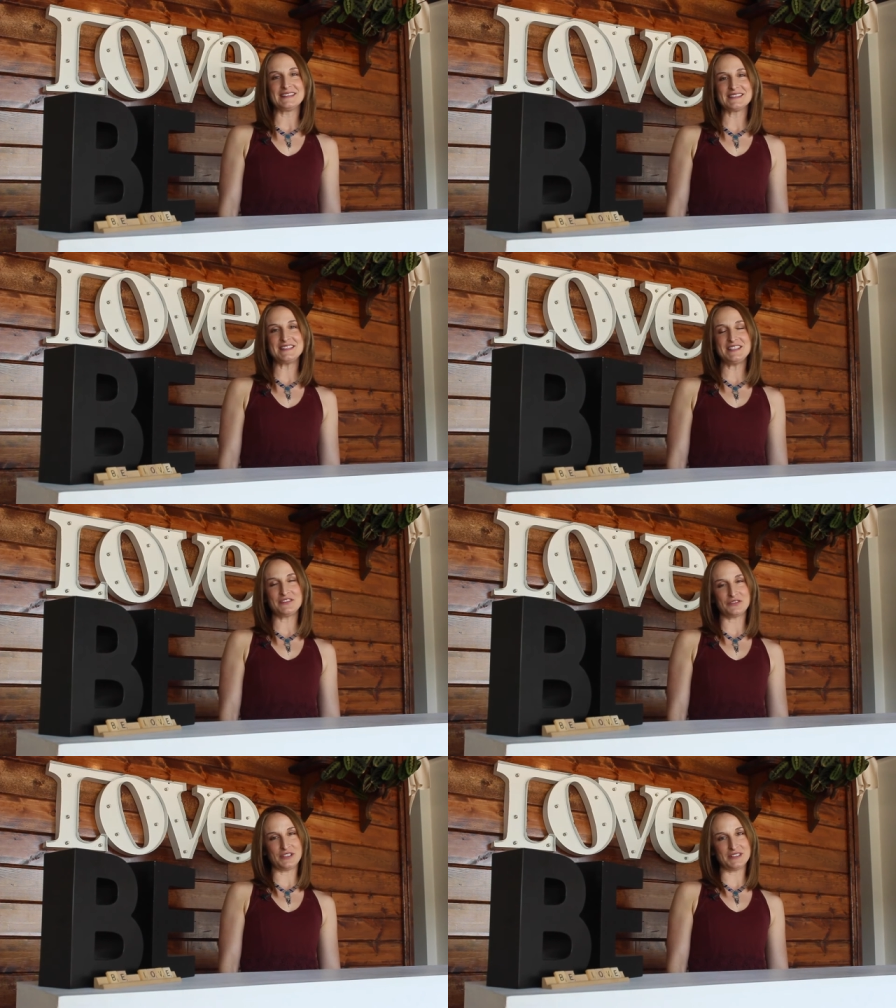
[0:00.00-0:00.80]
is
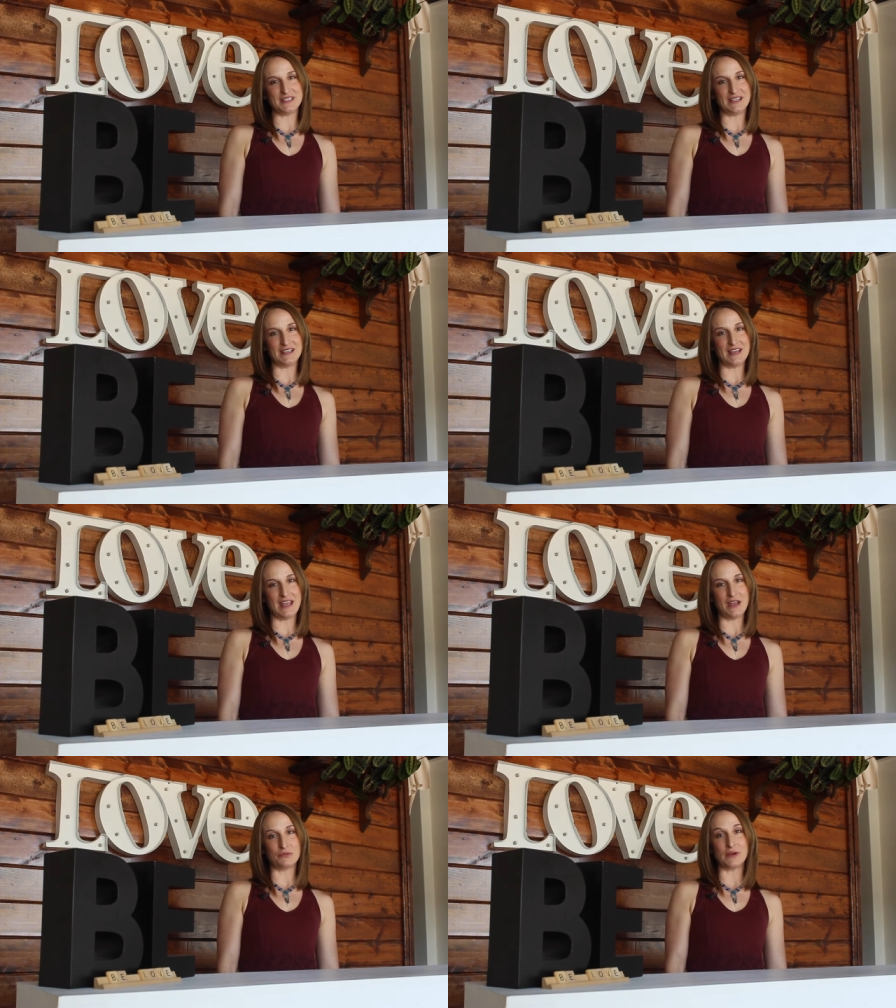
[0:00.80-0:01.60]
different than
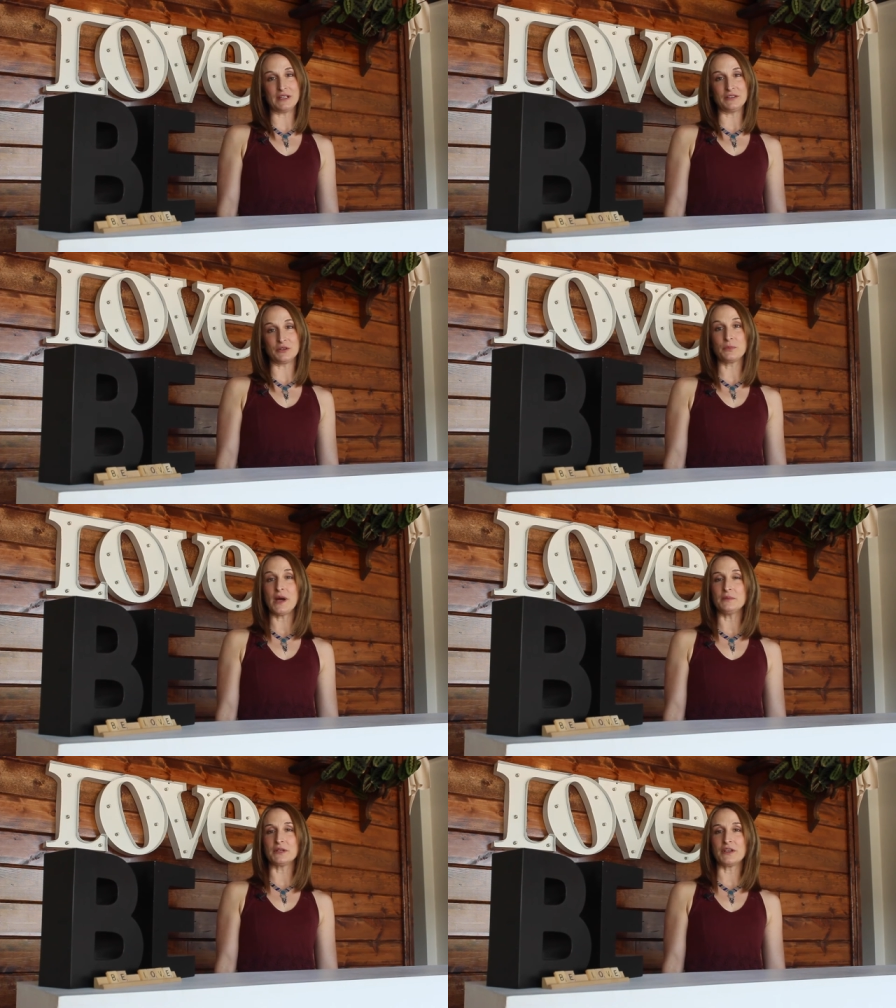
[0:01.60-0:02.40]
a regular
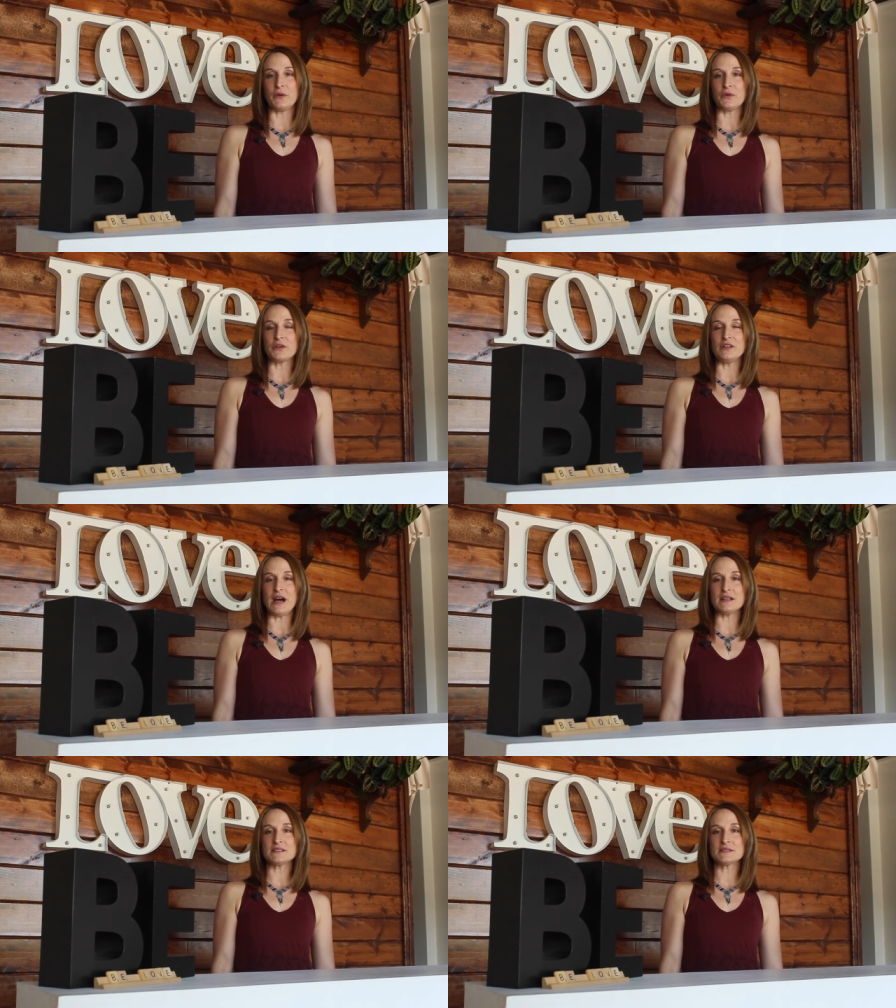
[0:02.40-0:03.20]
public yoga
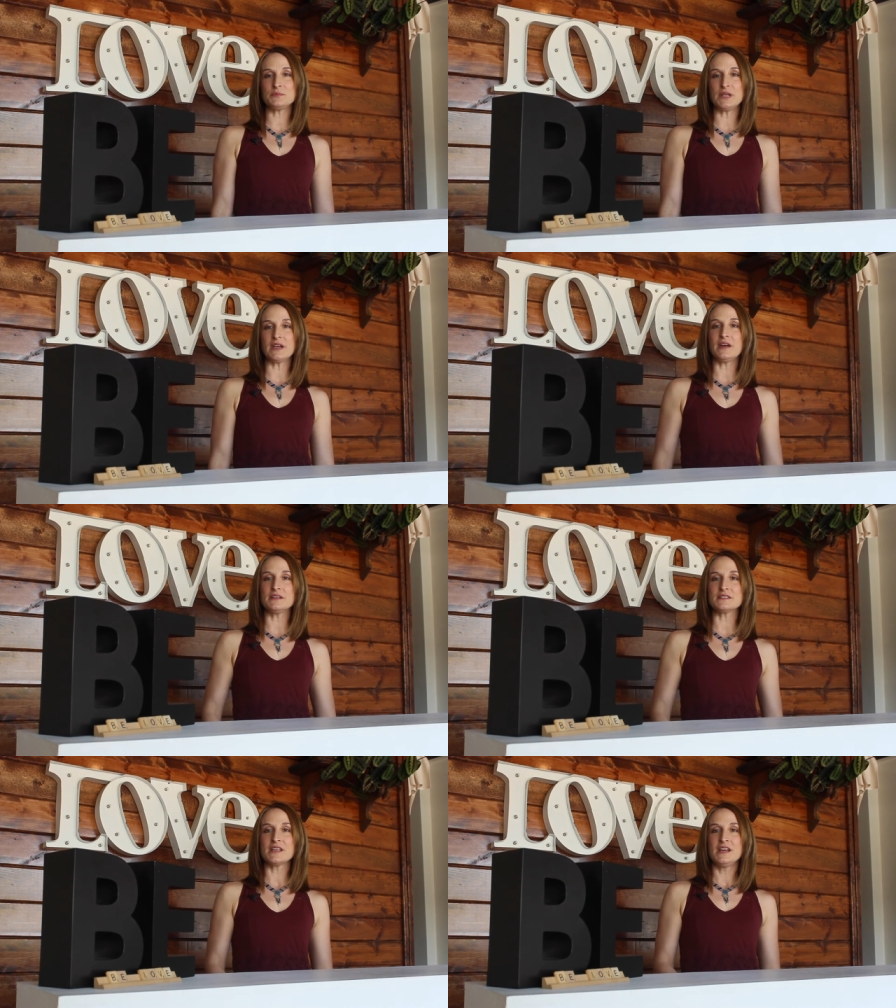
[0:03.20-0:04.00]
class
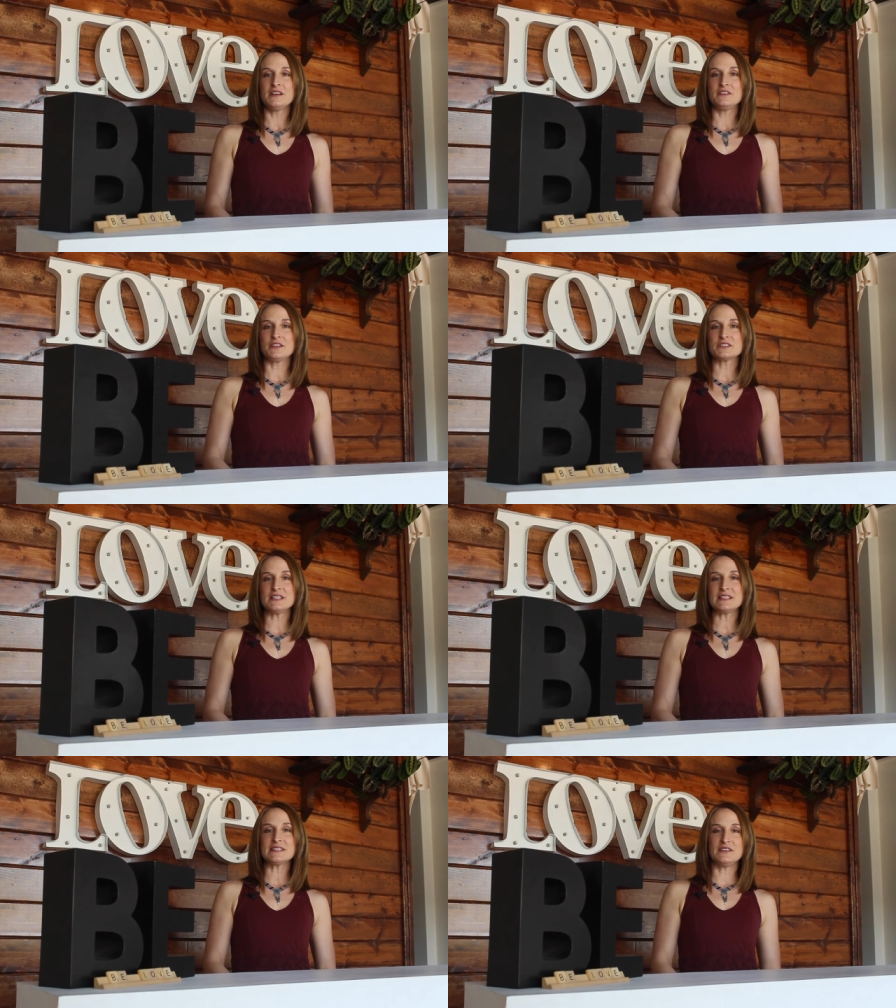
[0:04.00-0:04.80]
because there's
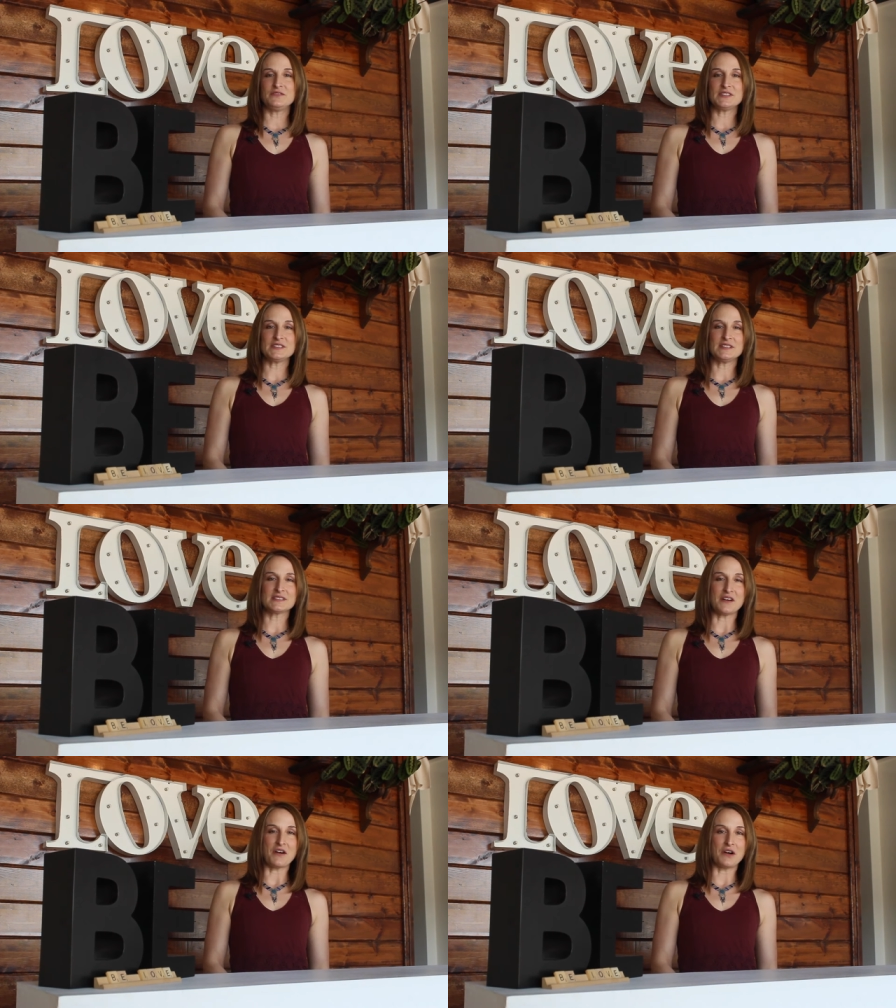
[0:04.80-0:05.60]
less
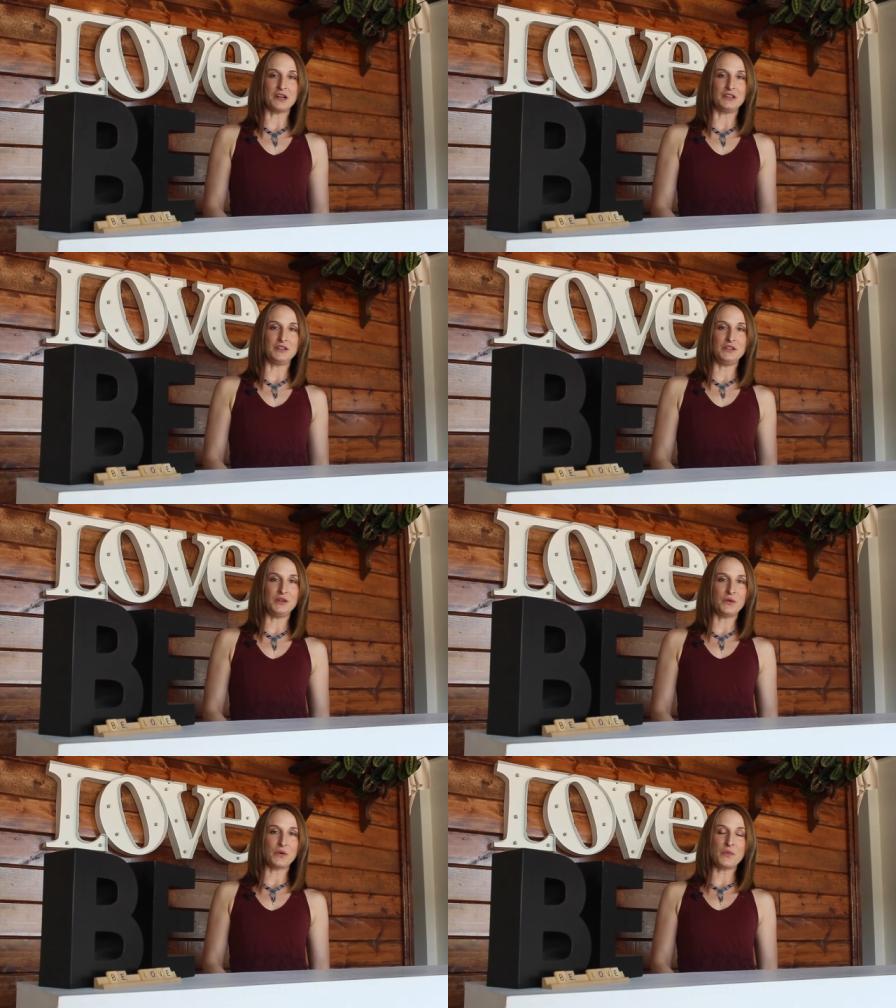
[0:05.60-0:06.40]
emphasis on
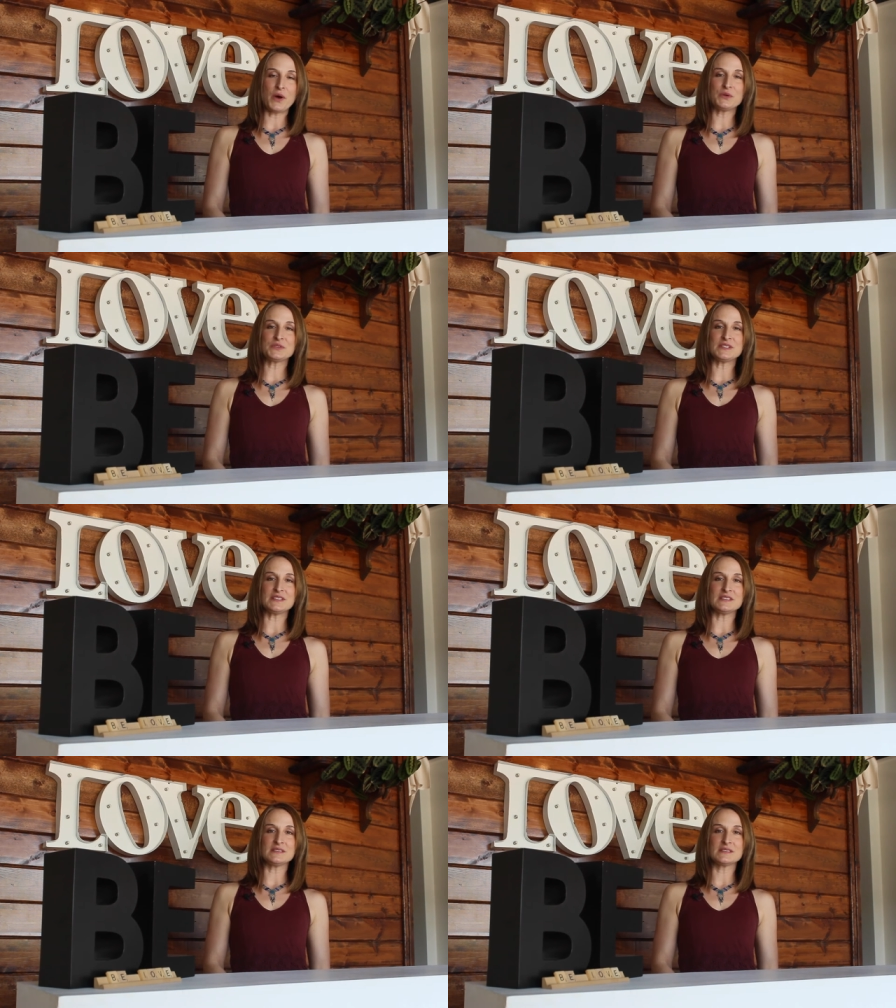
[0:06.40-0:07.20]
yoga
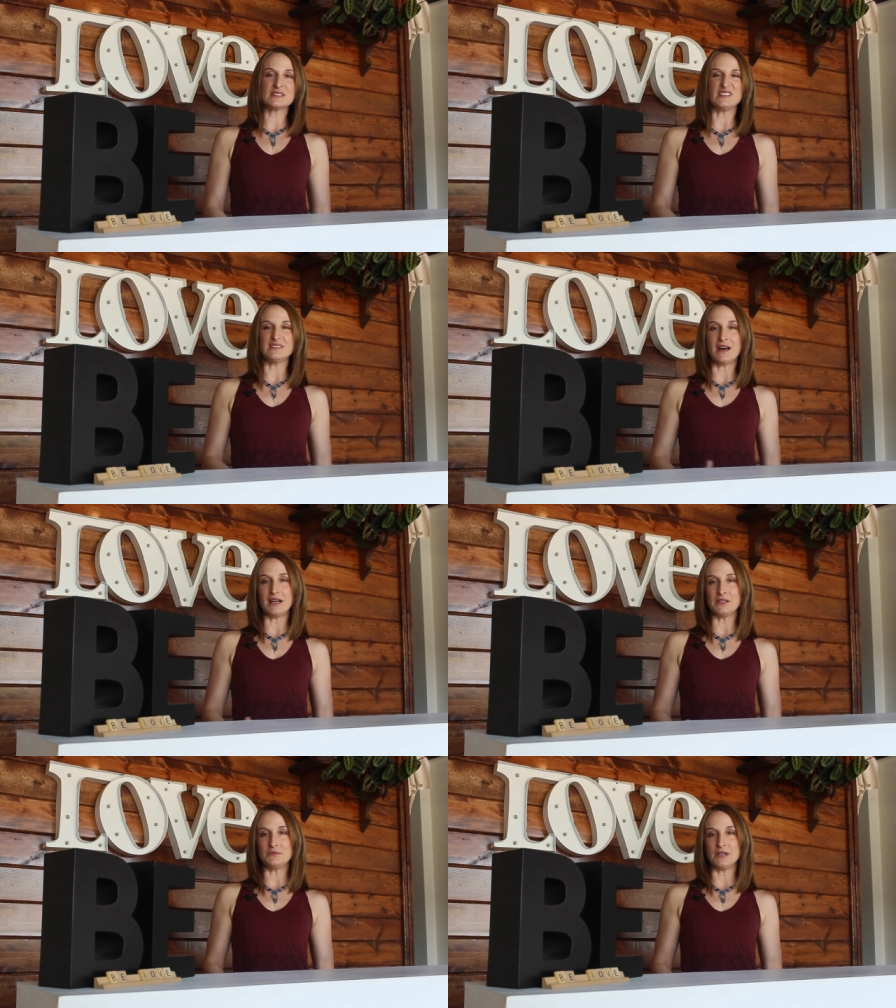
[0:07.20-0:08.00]
poses,
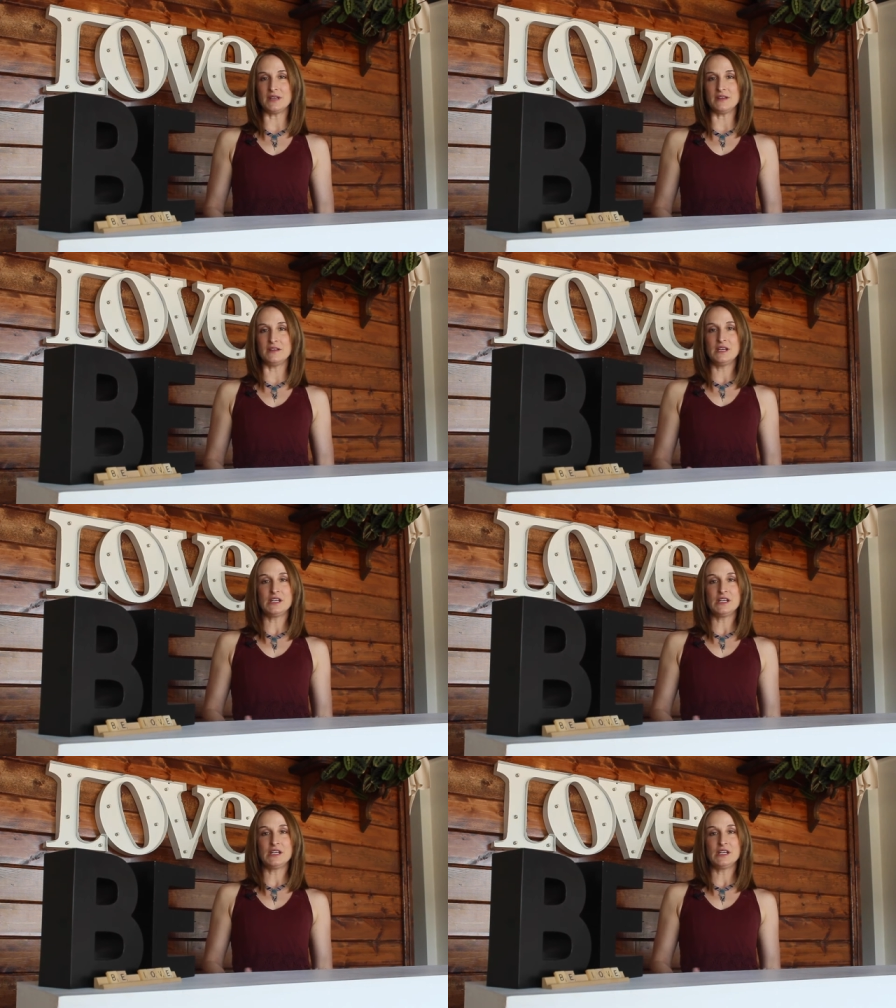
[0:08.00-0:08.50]
alignment,